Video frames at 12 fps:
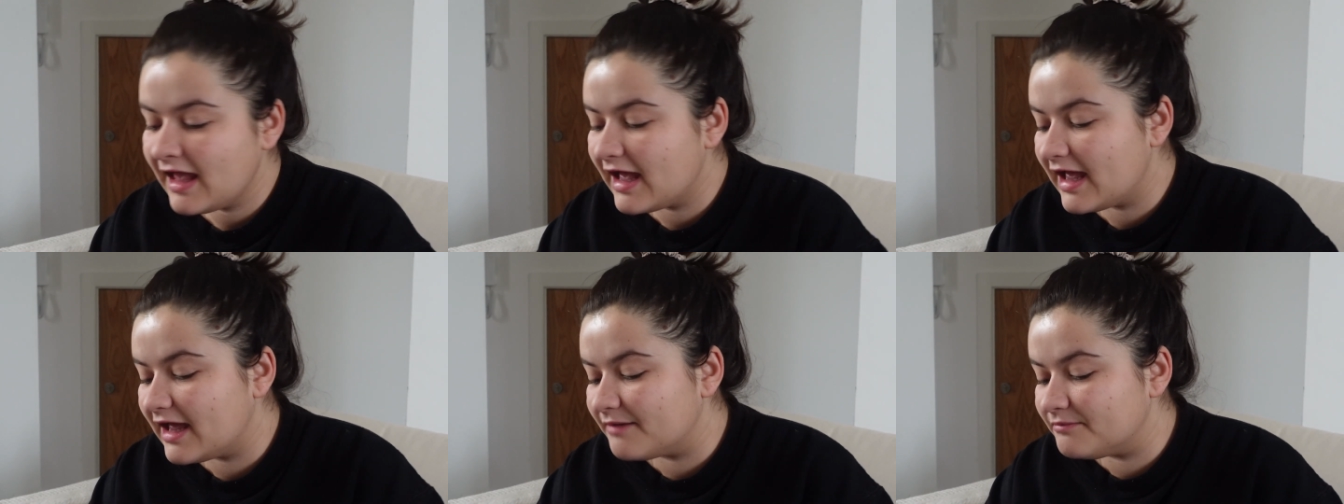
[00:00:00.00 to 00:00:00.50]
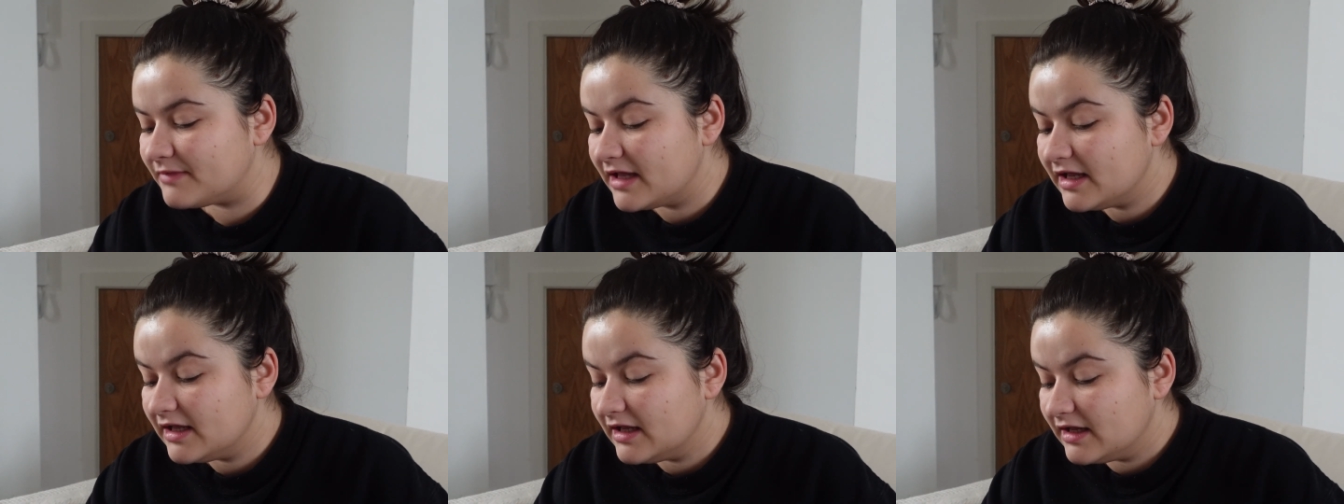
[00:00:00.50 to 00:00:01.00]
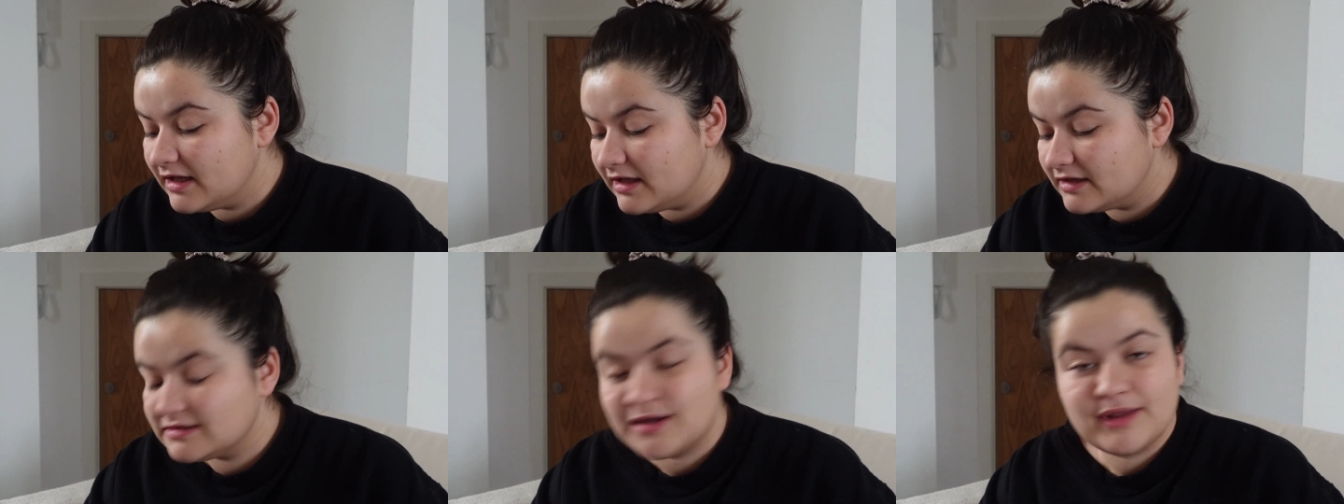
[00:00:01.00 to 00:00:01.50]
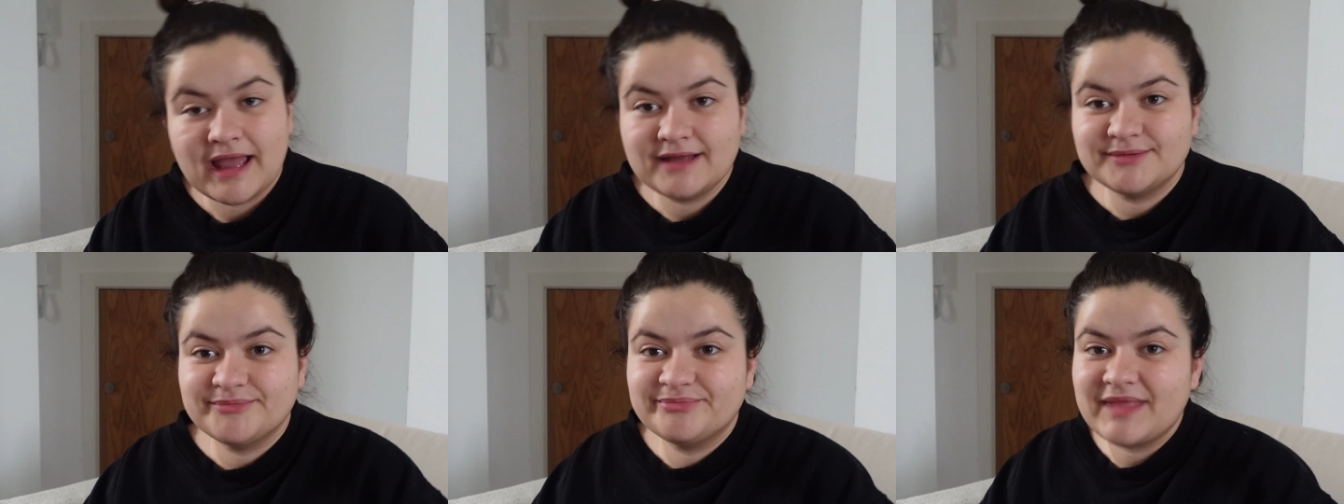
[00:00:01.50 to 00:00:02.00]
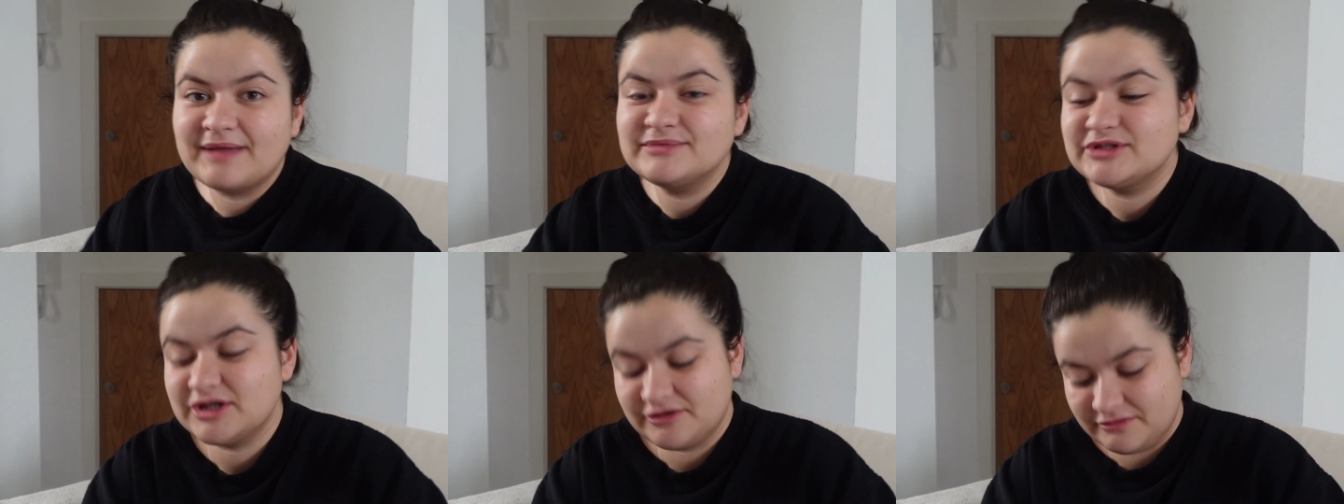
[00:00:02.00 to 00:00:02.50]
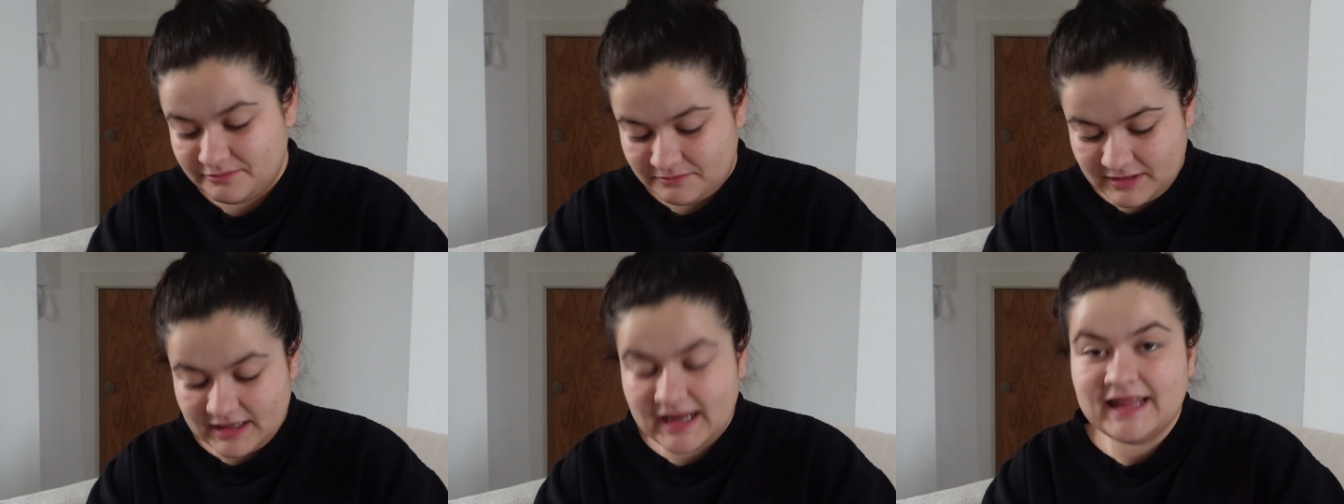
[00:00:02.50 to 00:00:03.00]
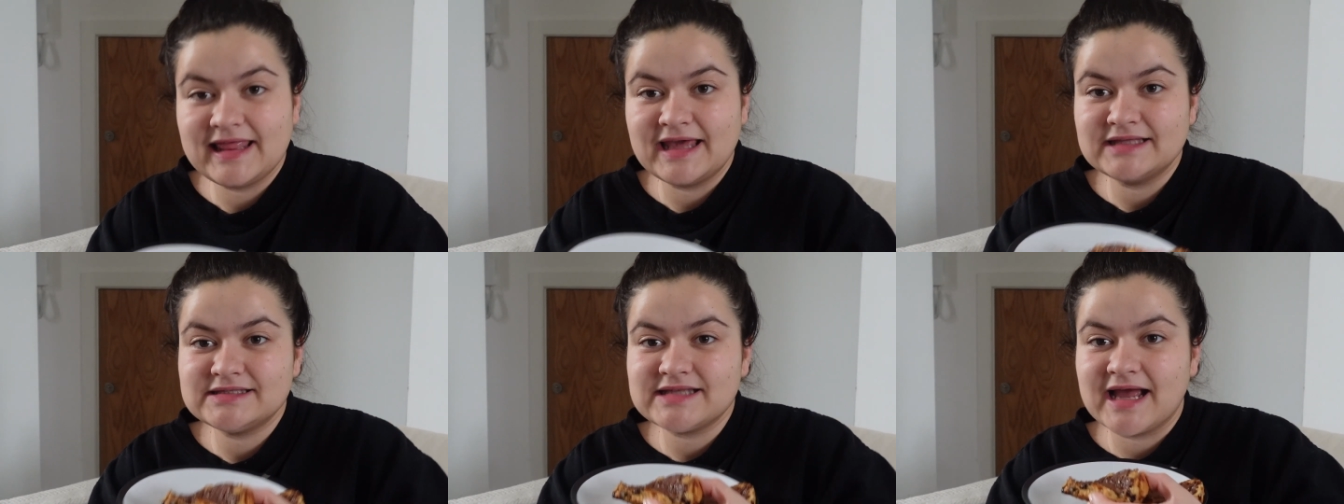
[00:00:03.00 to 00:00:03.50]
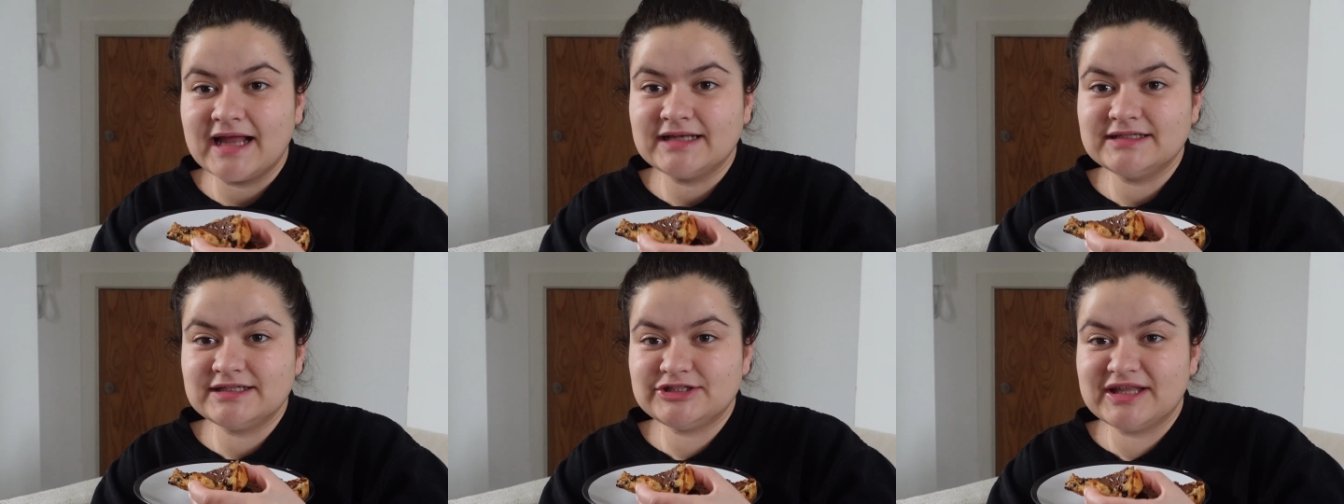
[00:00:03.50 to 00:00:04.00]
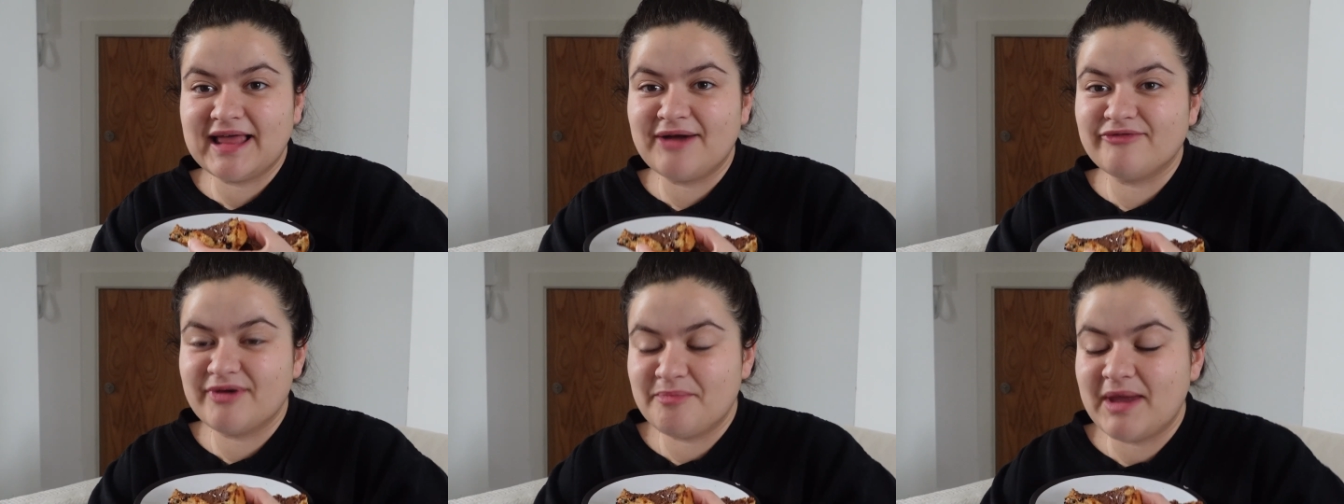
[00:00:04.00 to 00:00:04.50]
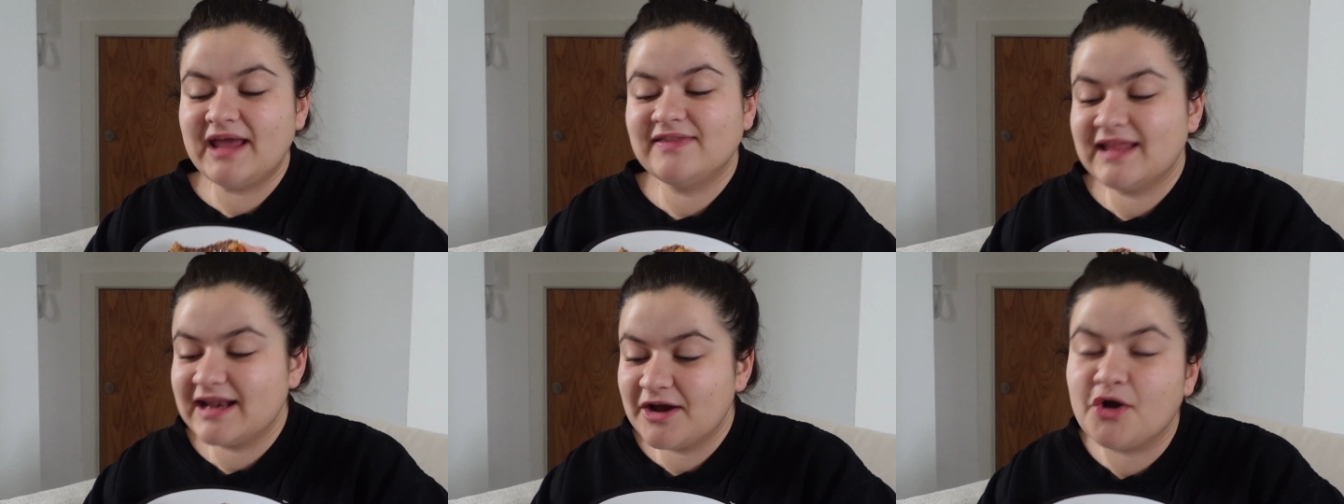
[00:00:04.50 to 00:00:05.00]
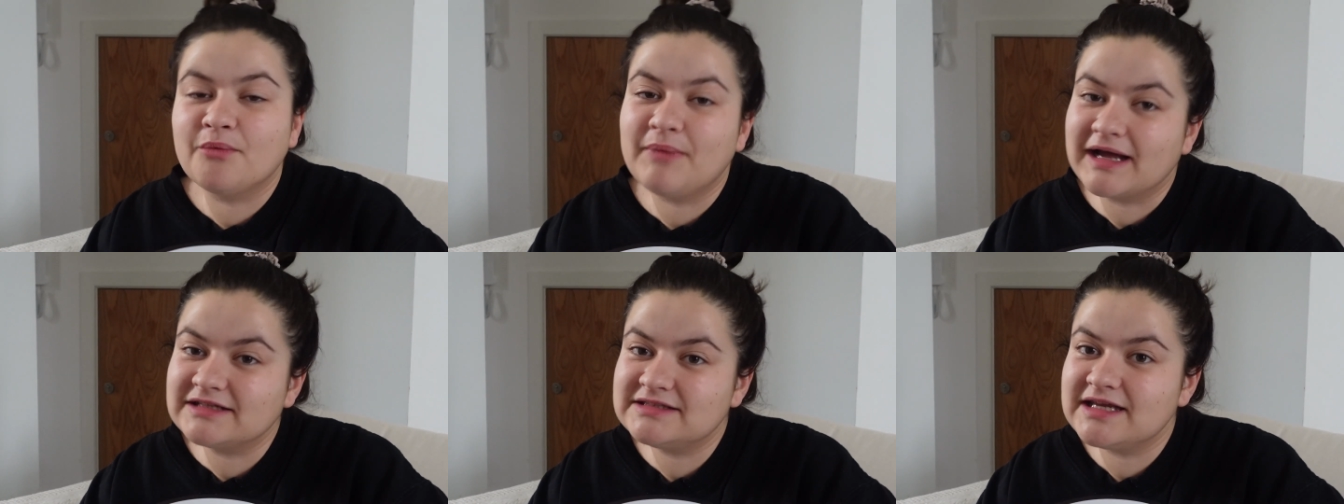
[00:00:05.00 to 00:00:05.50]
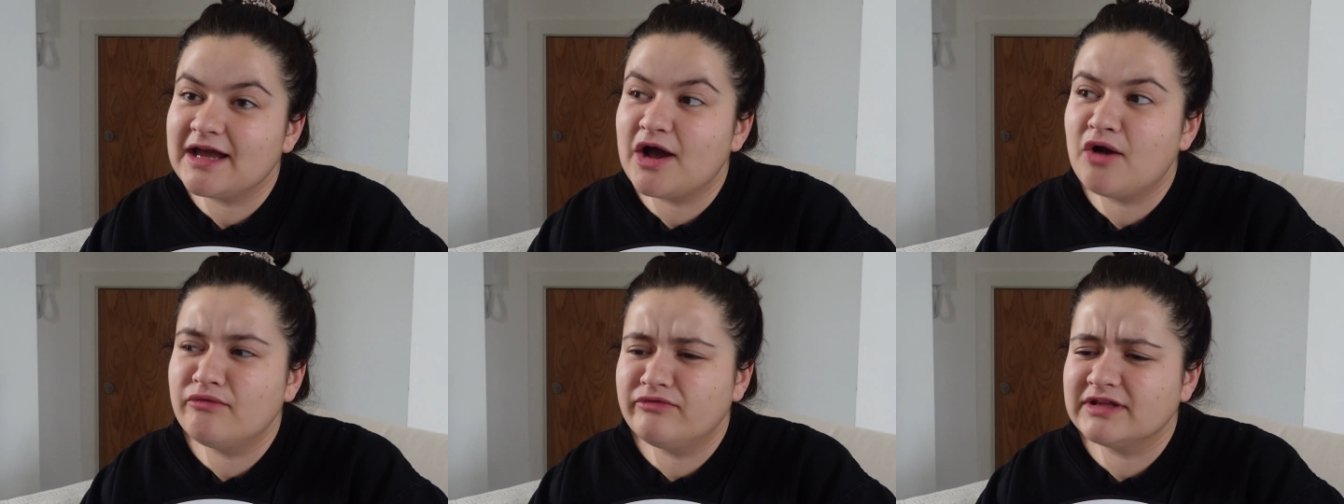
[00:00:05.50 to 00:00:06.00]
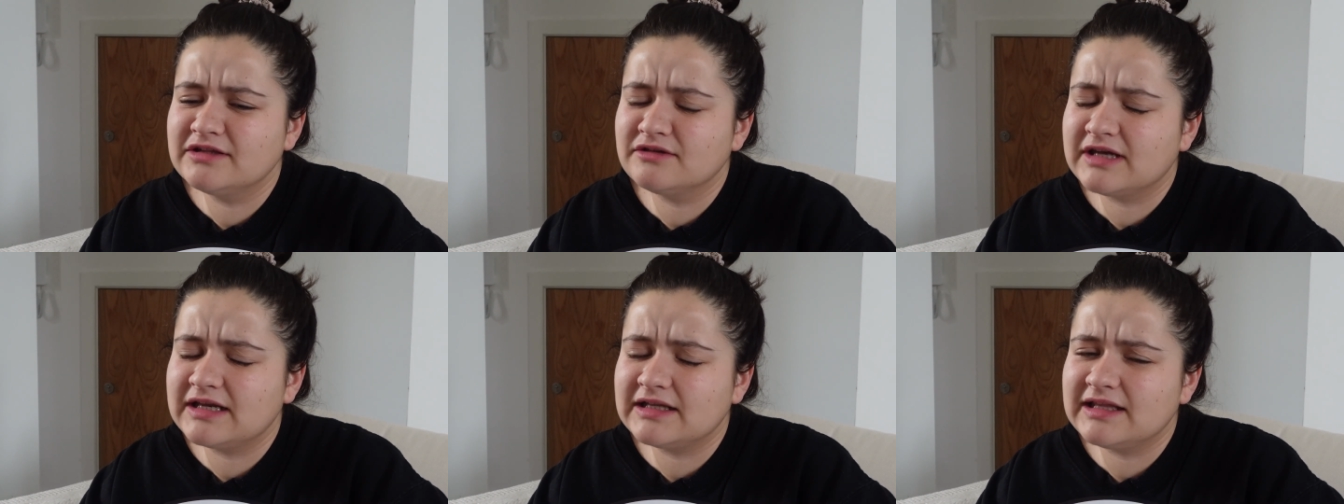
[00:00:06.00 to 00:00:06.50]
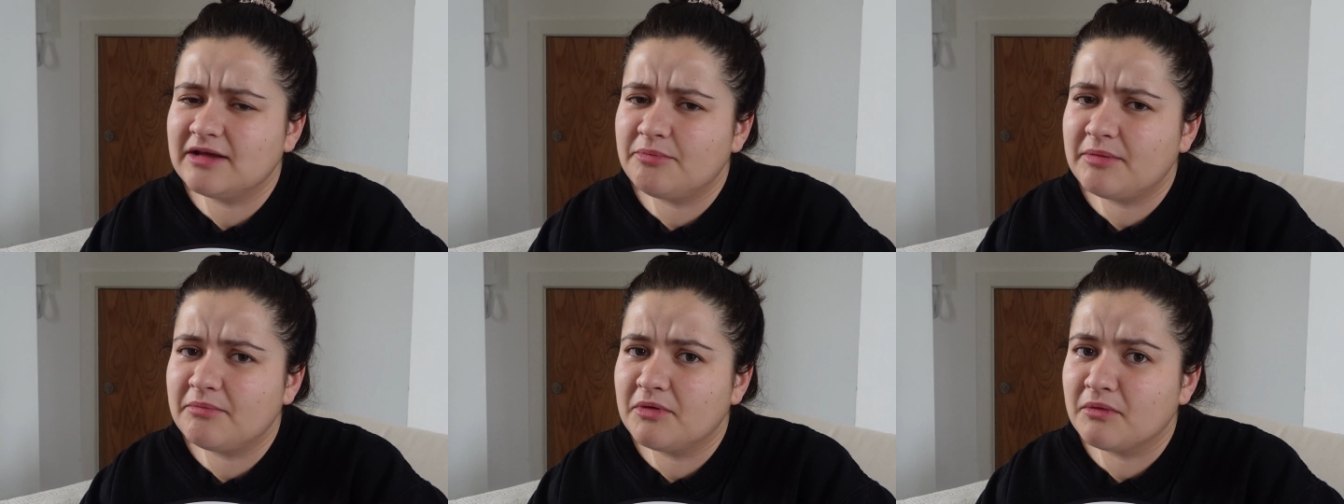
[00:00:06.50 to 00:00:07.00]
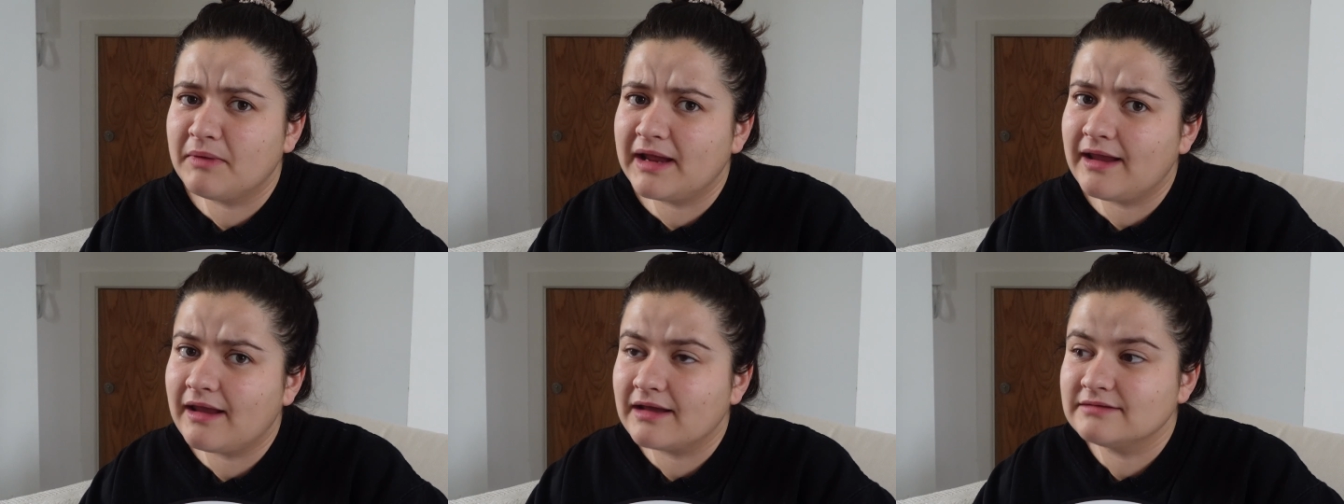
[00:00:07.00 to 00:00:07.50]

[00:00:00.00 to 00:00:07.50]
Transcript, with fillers: Um, so yeah, I'm just going to eat this and chill out for a bit, and then I'll come back to you, hopefully looking a little bit more awake.